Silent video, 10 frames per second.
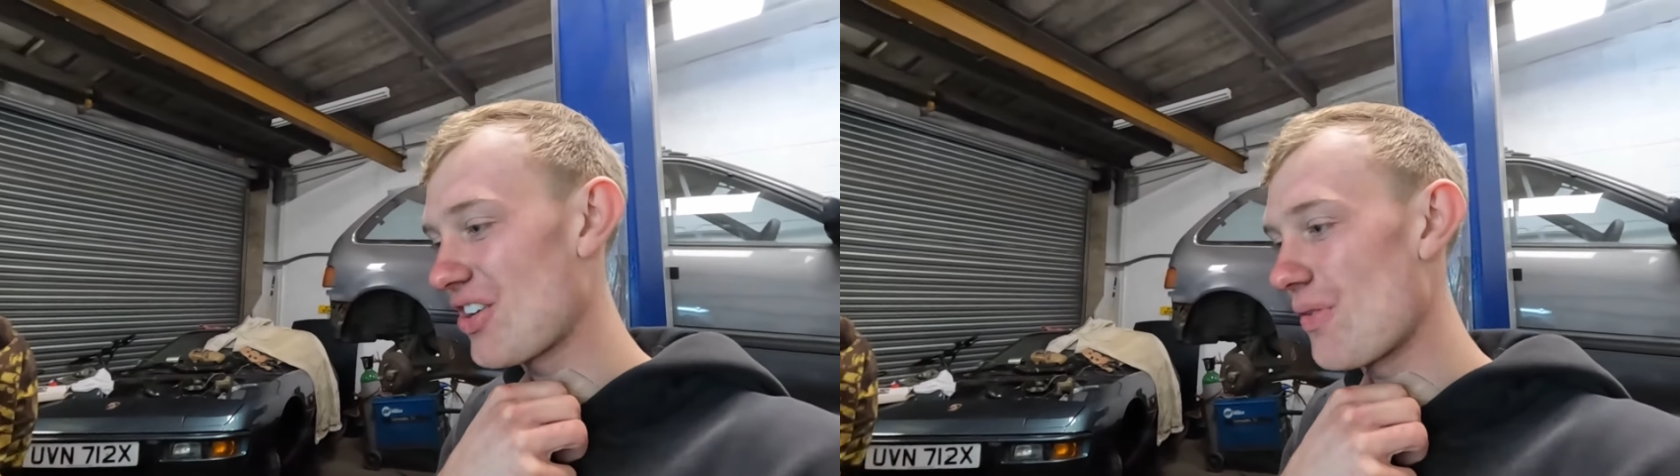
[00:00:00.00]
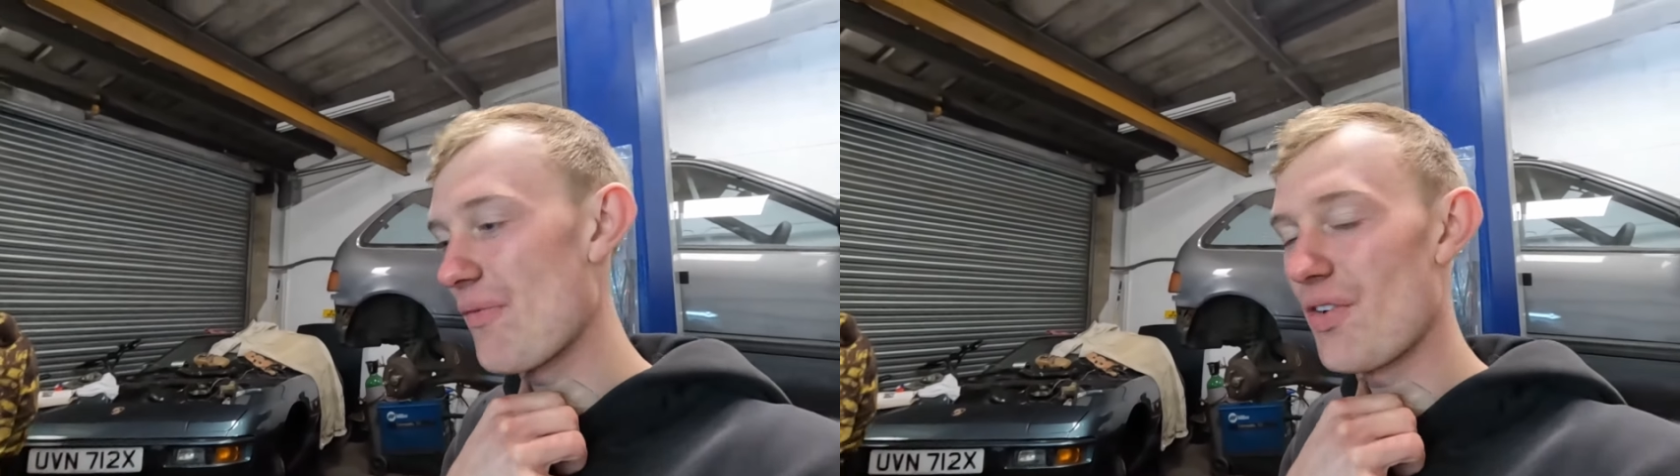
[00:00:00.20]

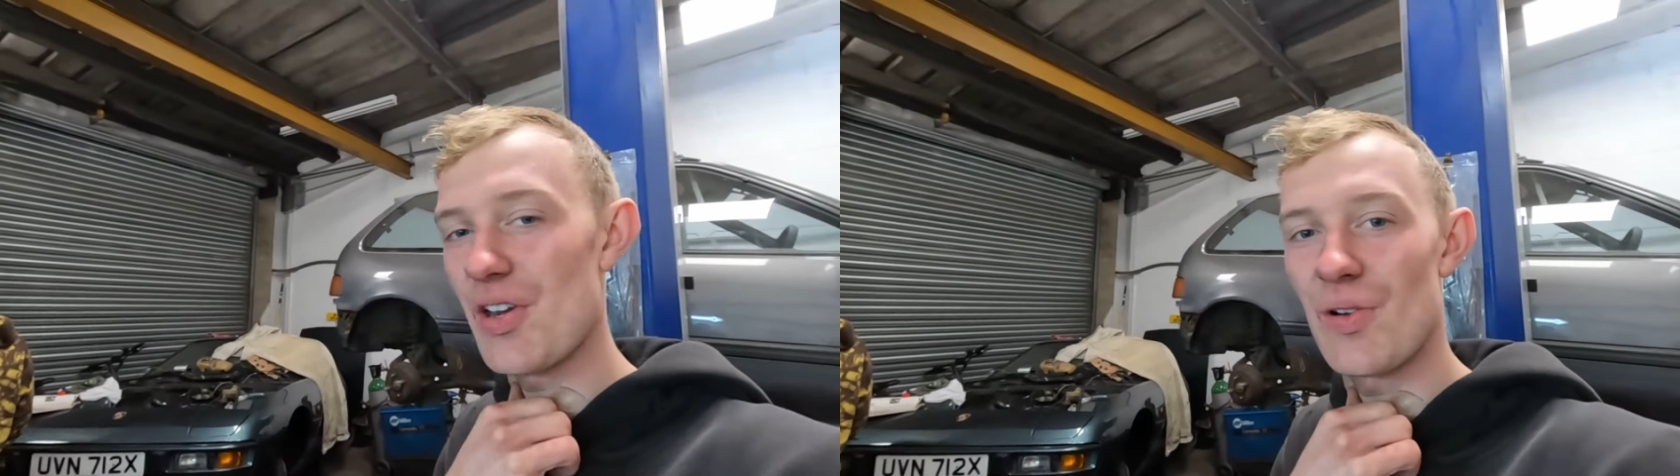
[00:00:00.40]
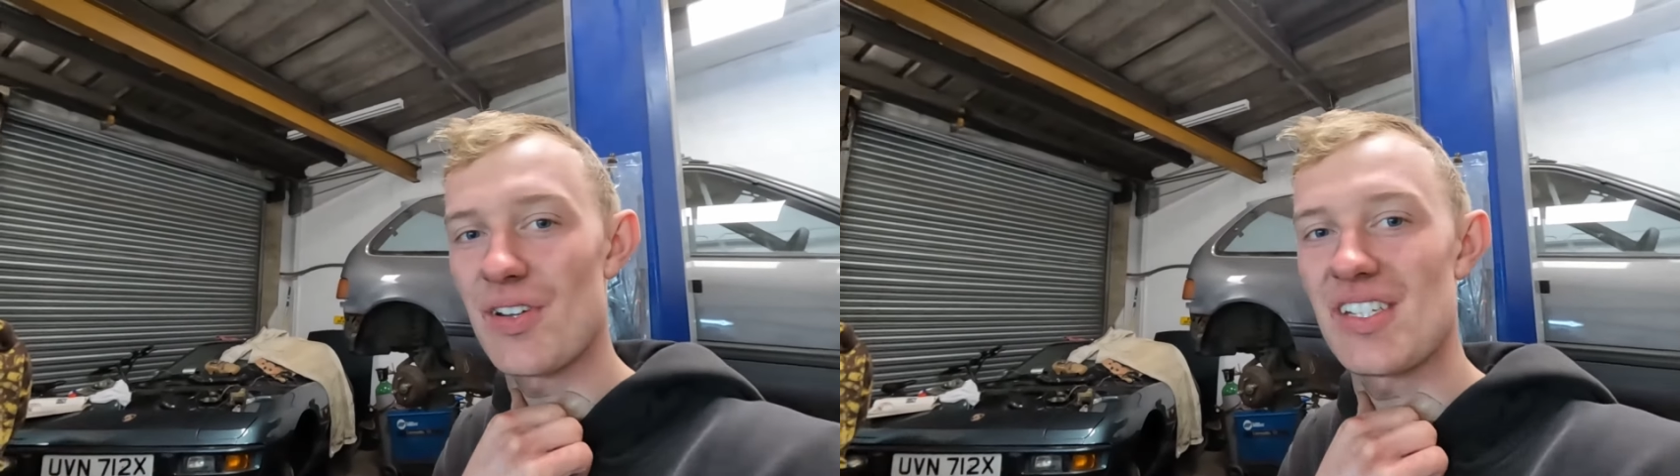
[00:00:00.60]
comment what
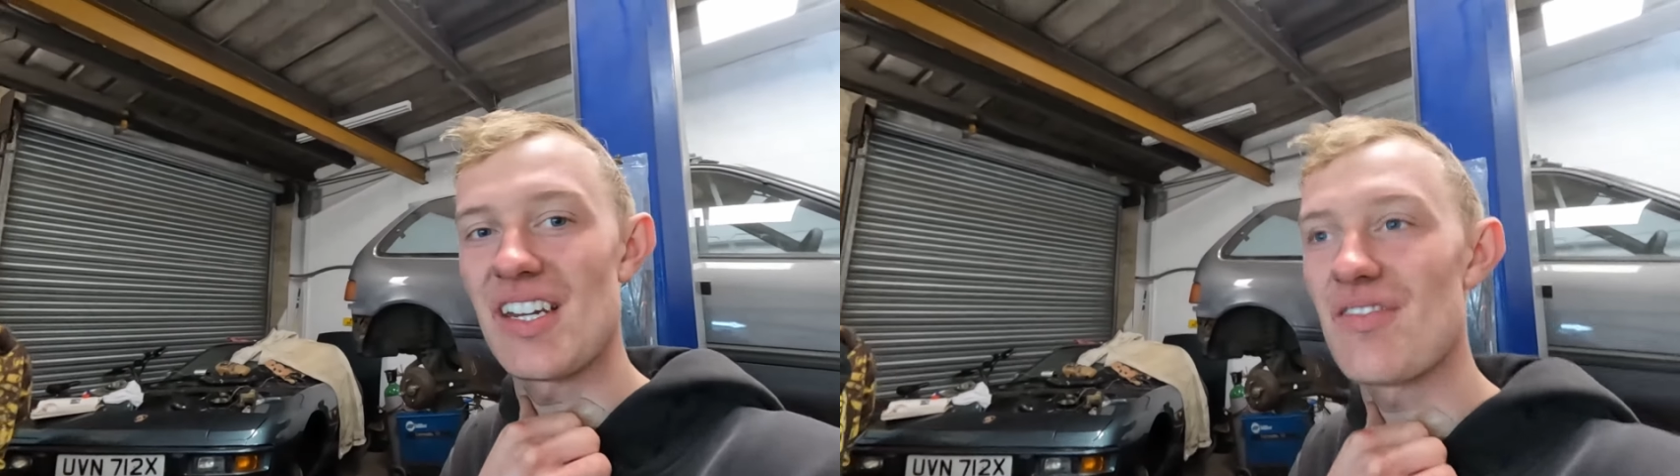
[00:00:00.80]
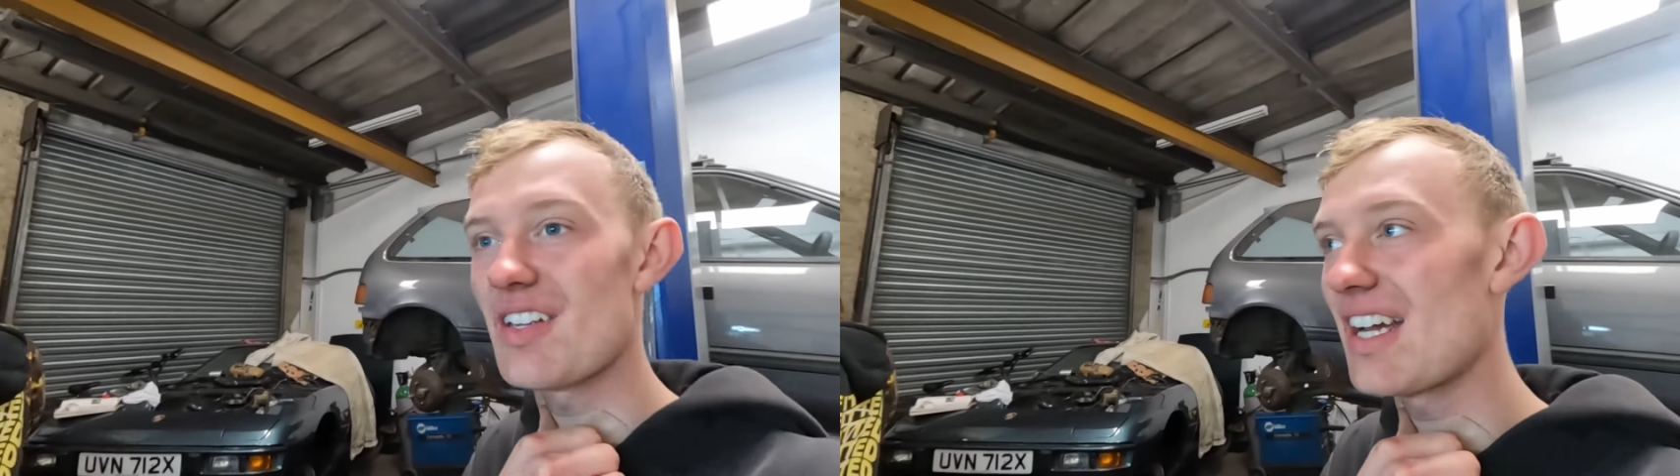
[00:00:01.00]
you want to
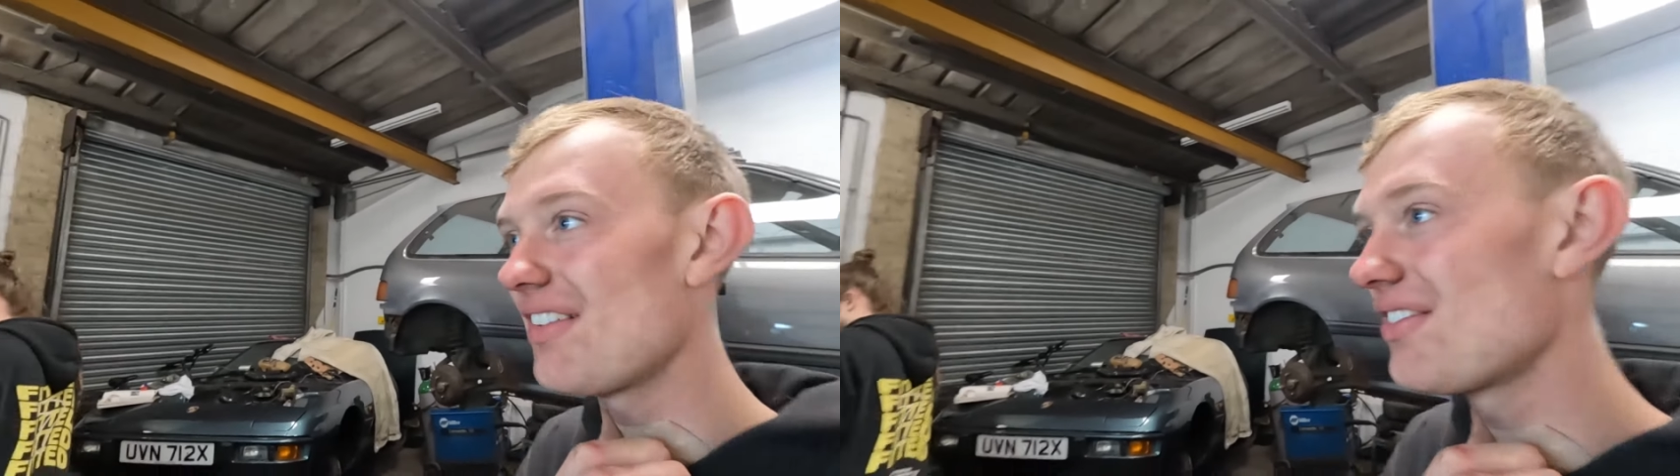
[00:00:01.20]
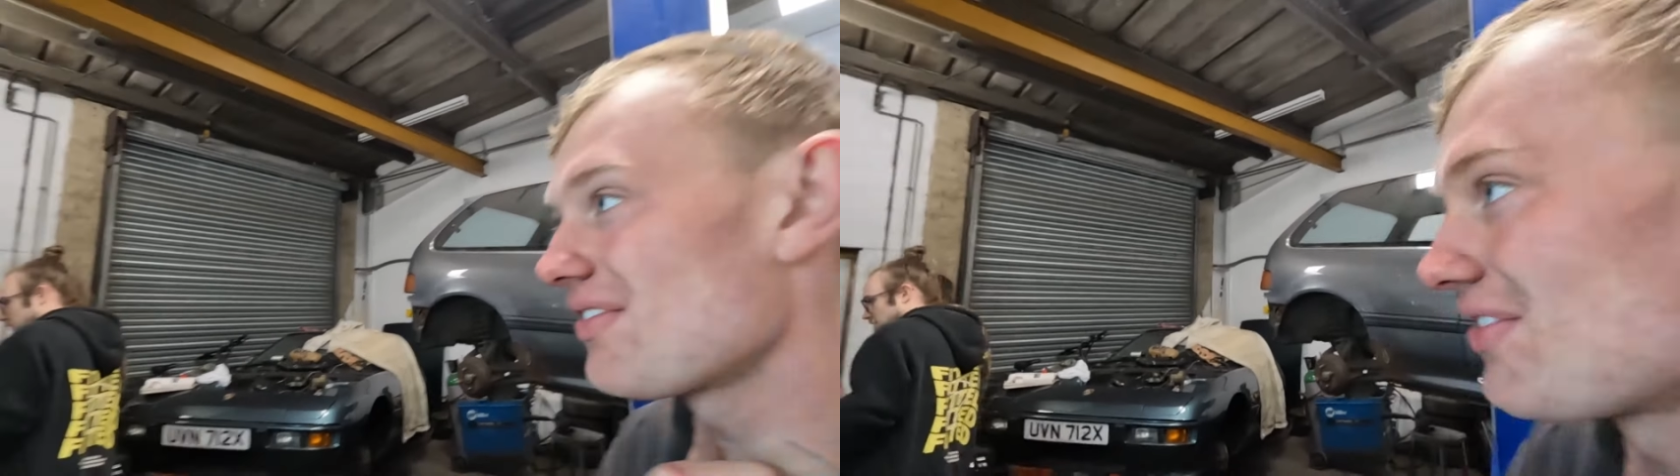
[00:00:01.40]
see of the
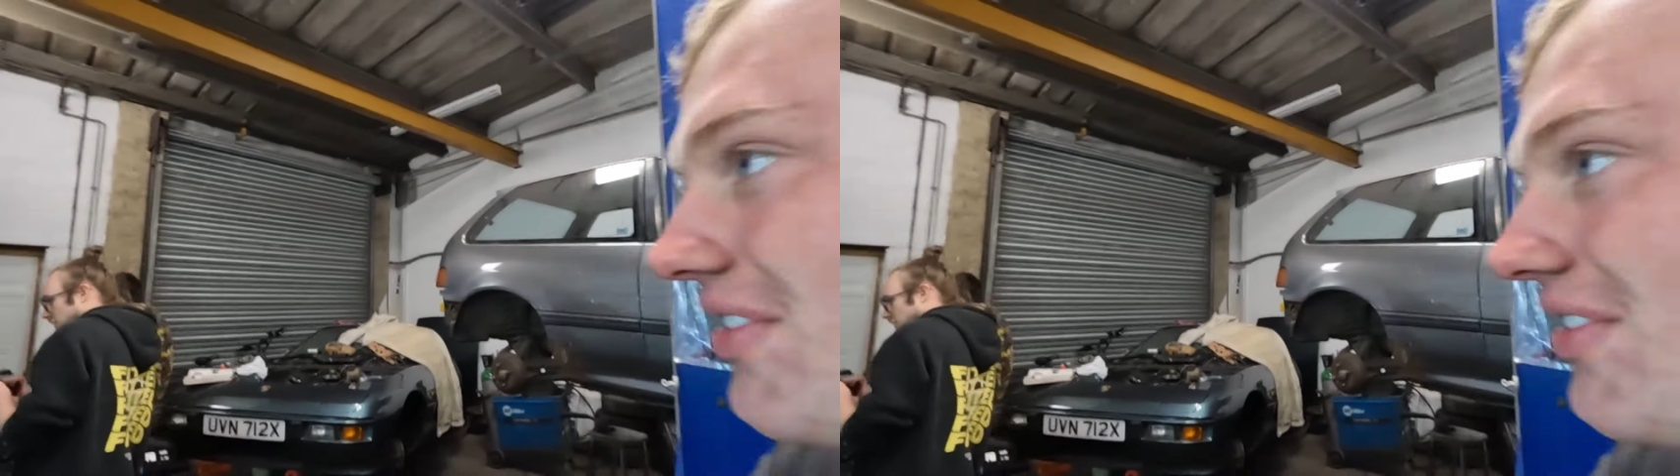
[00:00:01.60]
garage if